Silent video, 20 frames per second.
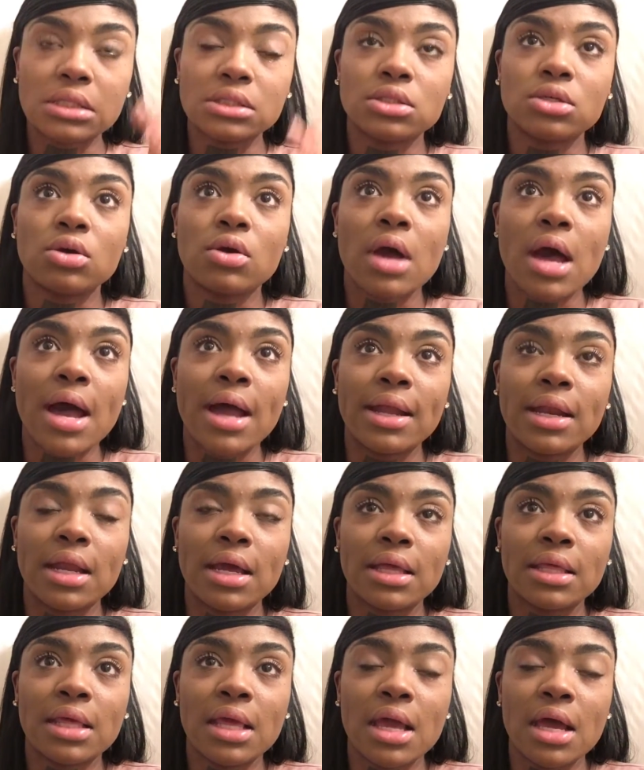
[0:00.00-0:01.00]
to kind
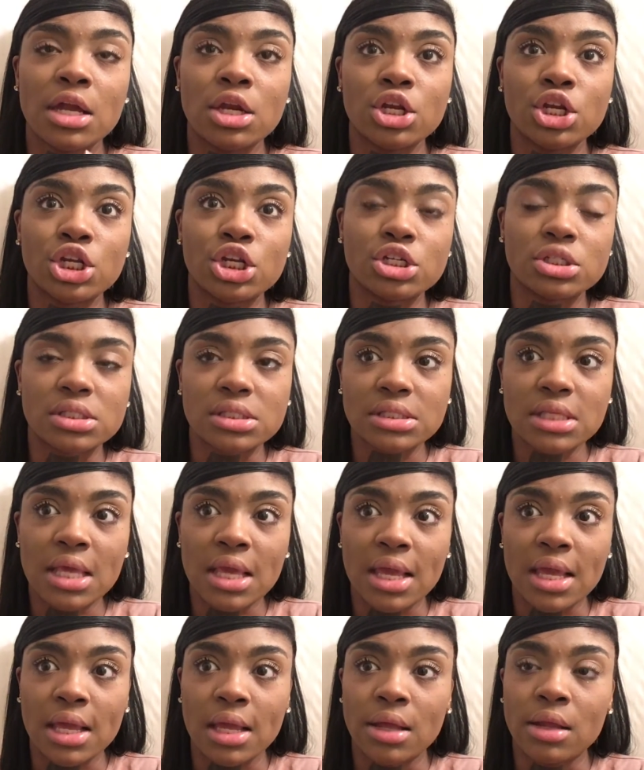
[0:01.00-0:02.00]
of get under your
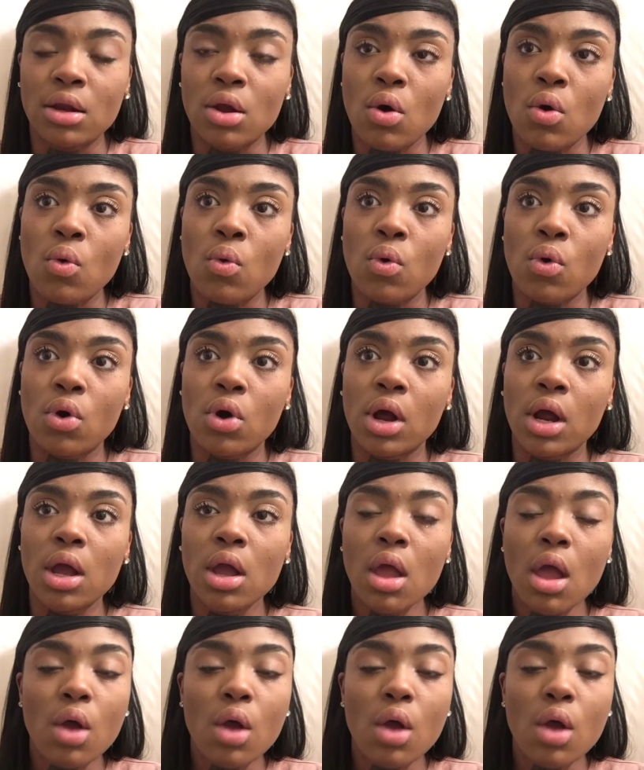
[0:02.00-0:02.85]
skin or